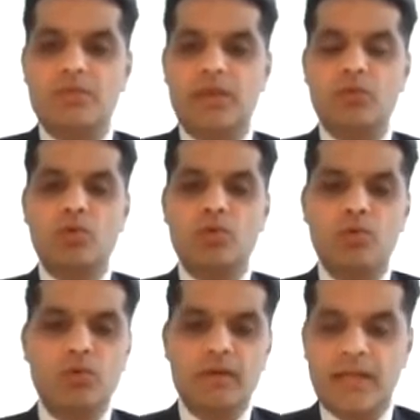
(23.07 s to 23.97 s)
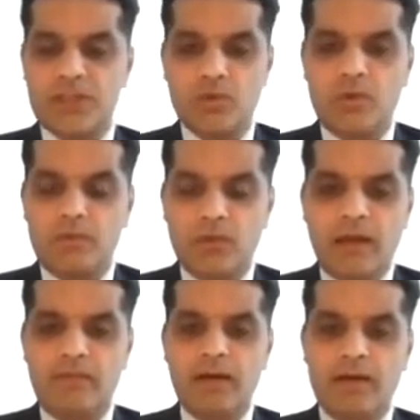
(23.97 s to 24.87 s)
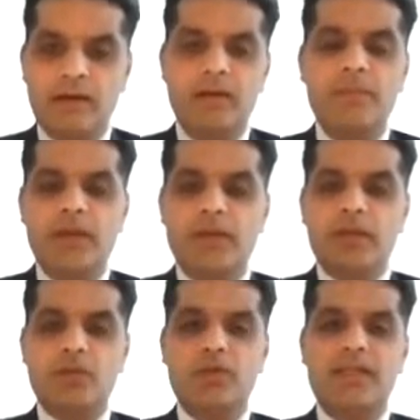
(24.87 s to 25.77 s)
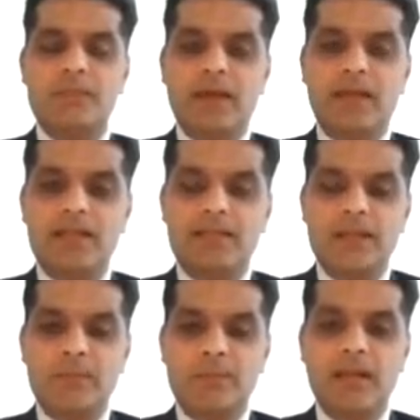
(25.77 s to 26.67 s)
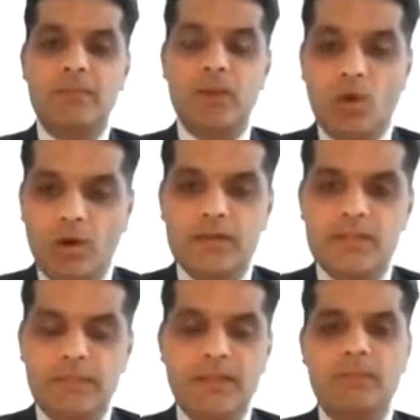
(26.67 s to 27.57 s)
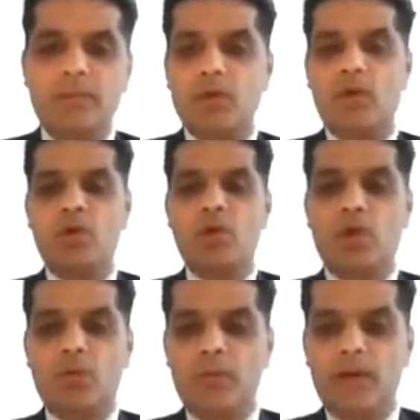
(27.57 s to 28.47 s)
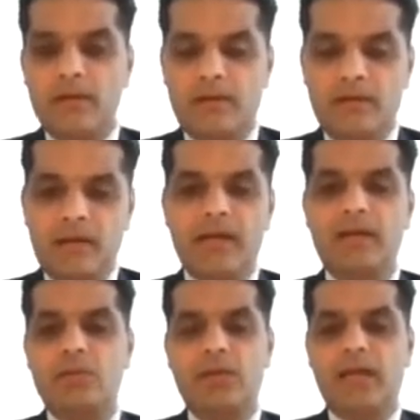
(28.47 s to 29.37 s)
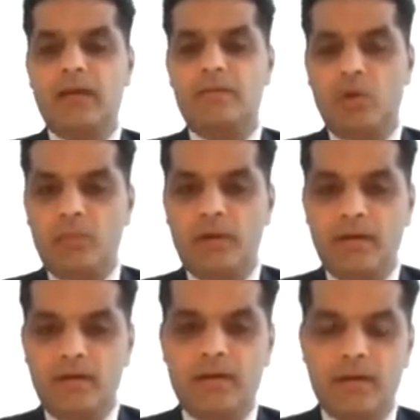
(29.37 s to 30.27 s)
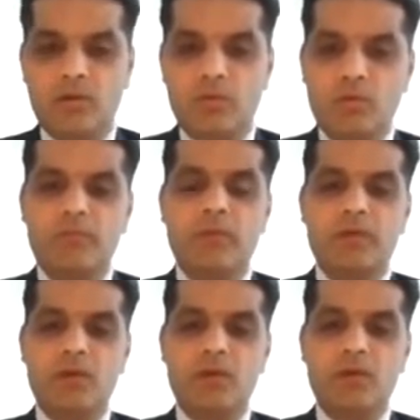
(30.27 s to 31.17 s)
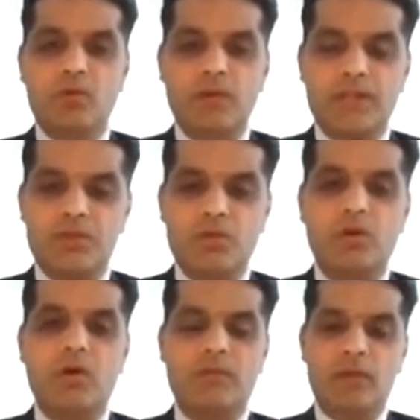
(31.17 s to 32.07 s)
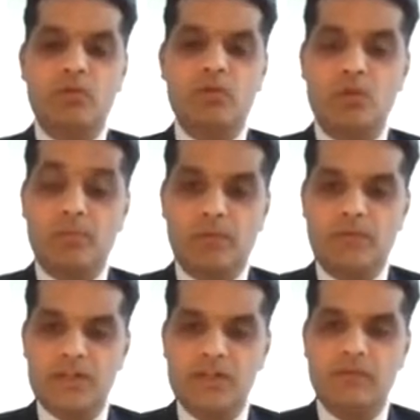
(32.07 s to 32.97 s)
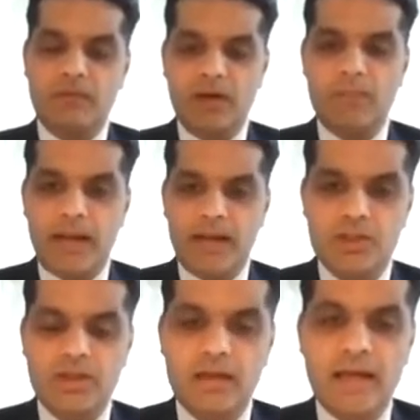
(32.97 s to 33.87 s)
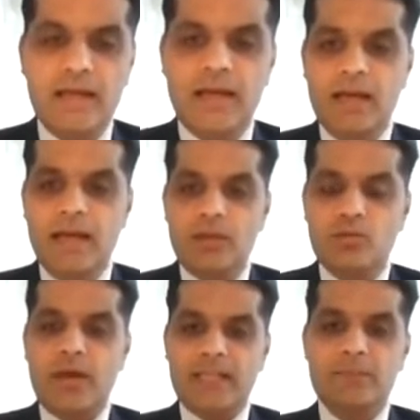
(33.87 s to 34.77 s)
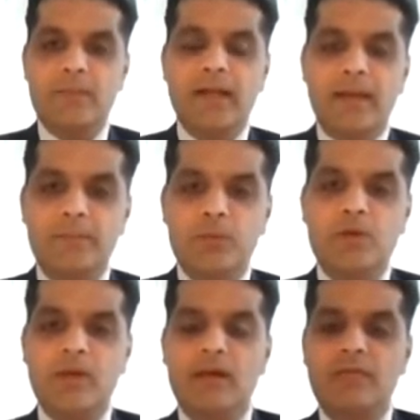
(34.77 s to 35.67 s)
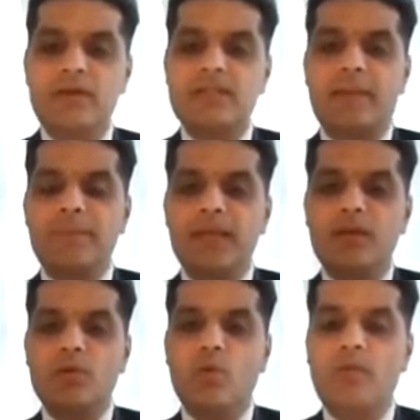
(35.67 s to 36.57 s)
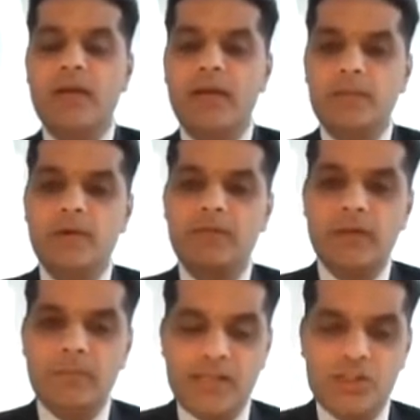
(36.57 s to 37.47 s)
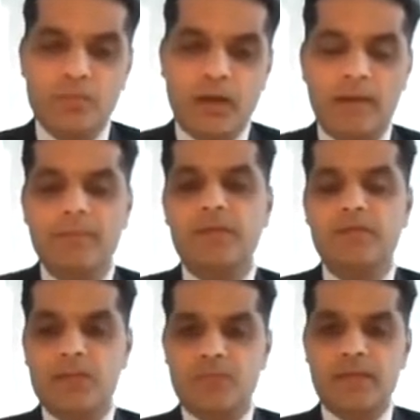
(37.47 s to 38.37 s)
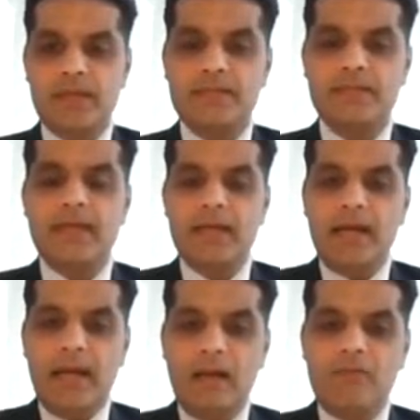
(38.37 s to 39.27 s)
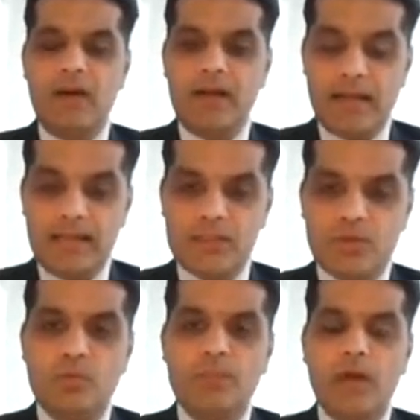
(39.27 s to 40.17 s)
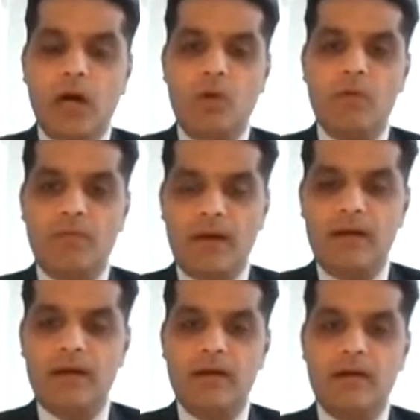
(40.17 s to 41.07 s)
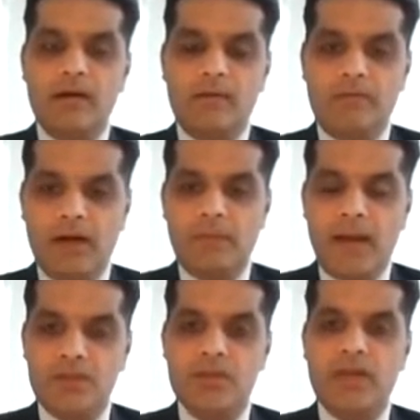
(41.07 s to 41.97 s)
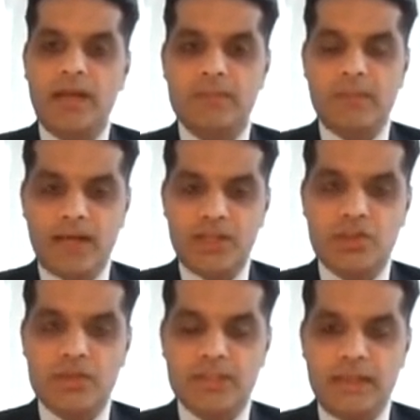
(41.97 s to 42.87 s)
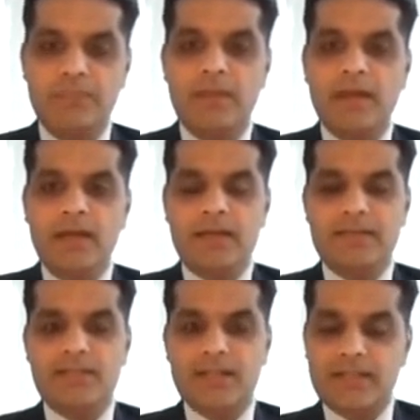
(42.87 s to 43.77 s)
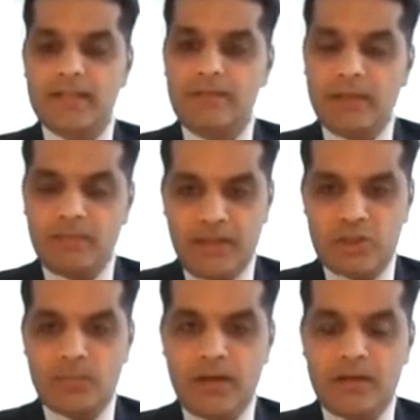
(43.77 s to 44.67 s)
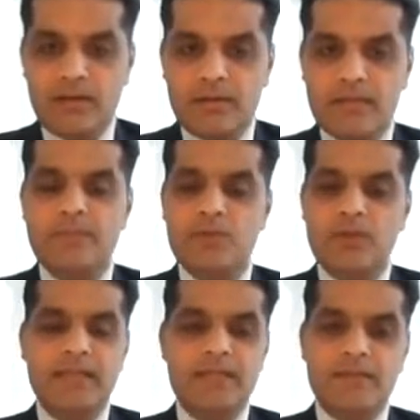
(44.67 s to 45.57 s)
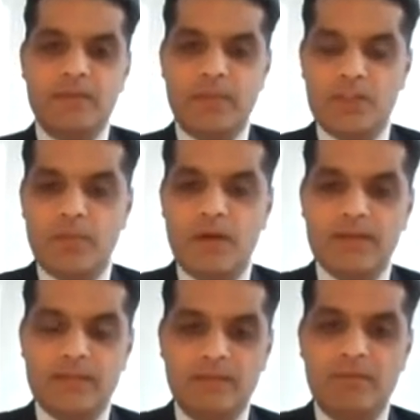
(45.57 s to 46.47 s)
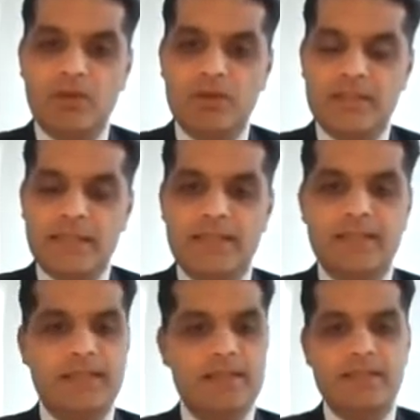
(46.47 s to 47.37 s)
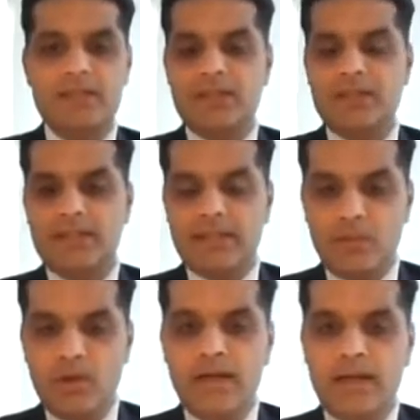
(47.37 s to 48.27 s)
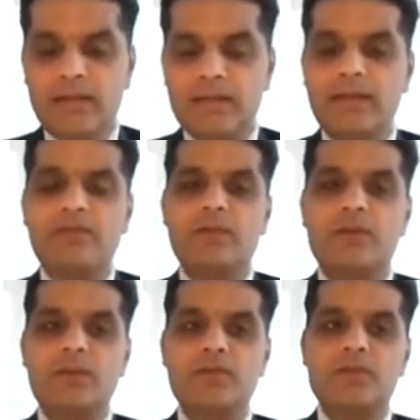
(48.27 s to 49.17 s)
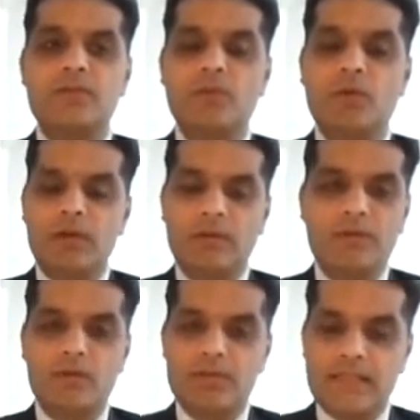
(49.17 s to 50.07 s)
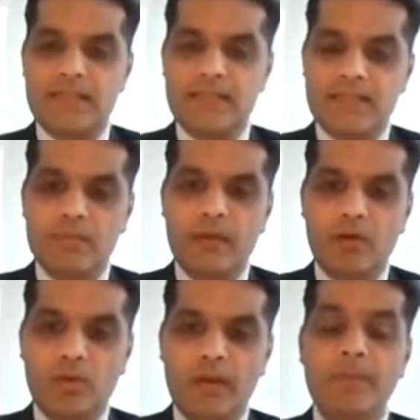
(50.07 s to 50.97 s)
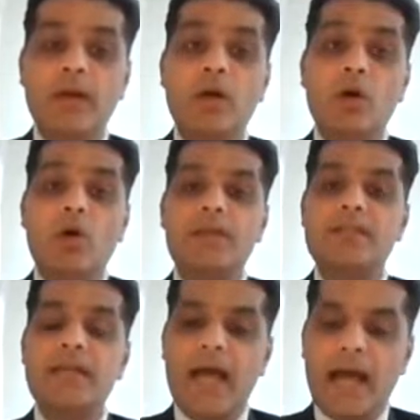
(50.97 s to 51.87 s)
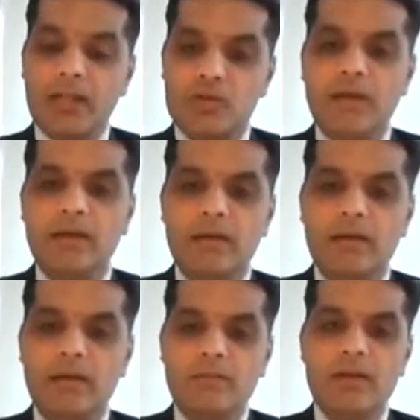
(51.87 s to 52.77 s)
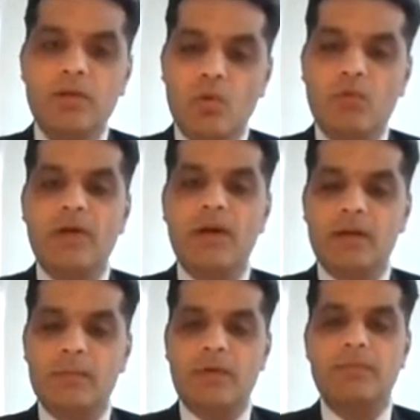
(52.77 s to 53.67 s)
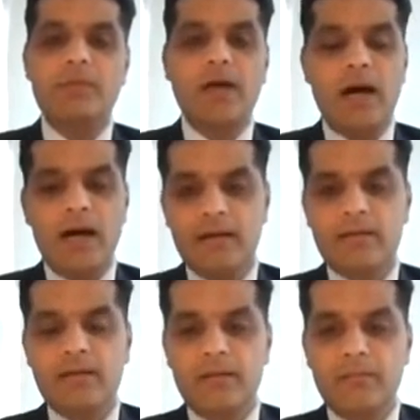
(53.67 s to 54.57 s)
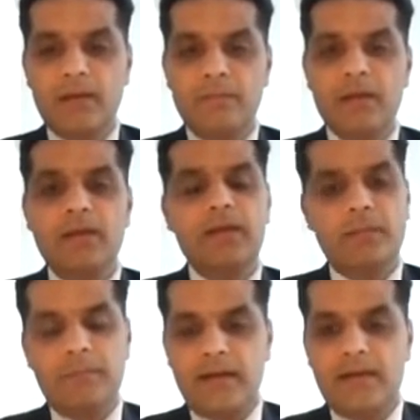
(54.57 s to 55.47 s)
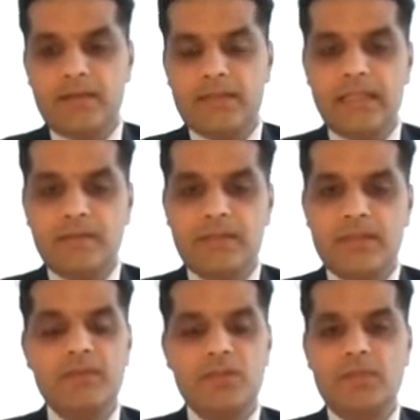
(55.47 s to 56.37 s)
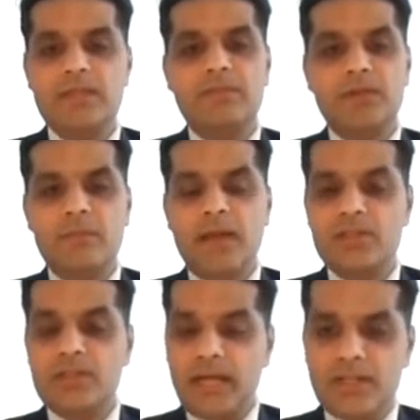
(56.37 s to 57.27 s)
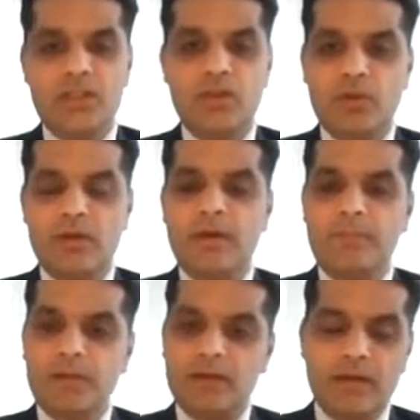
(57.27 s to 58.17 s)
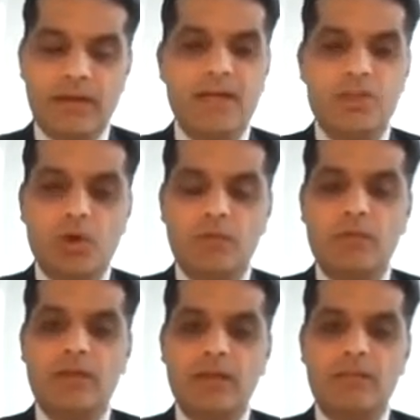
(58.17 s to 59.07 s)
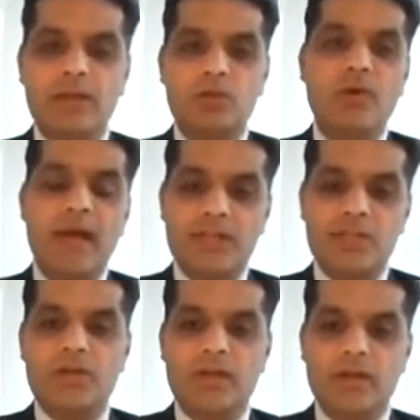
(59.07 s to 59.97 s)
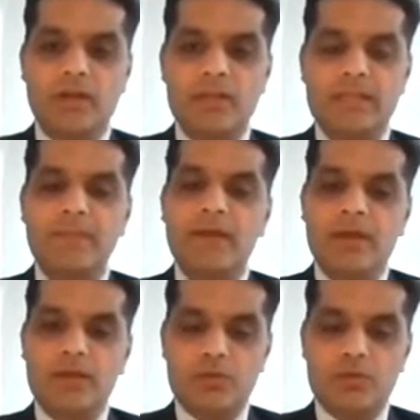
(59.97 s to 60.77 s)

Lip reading: So when you go to a restaurant for having dinner, you're expecting something beyond your normal dinner, right? You can have a normal dinner at your home, but when you go to a restaurant or when you go to a professional fund manager alike, you expect him to deliver something over and above the benchmark, which means alpha tells you how well a fund manager has managed your scheme. Is he just delivering benchmark returns? So let's say if the benchmark is Nifty or Sensex, is he just simulating the returns of Nifty or Sensex has been doing? Or is he actually delivering over and above? The higher the number, the better a scheme is, which means the fund manager is actually doing a great job of delivering you extra returns.